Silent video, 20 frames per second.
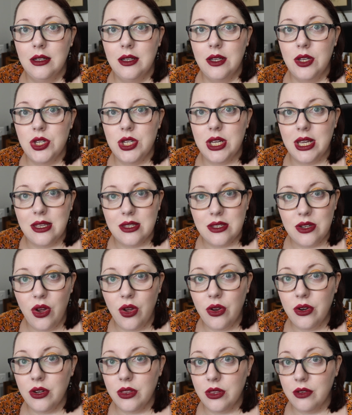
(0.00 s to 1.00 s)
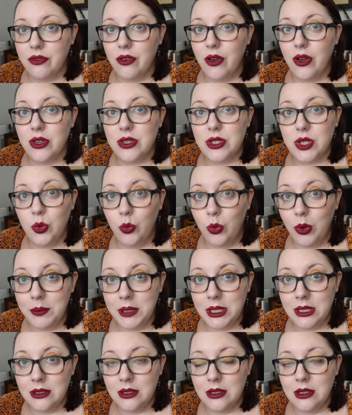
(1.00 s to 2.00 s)
She is not the first
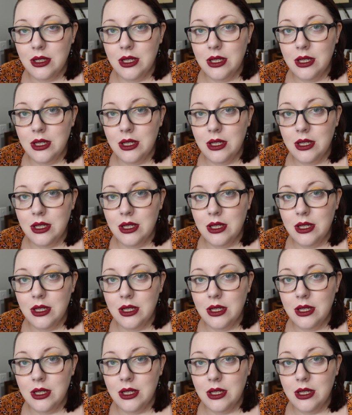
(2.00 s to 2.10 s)
woman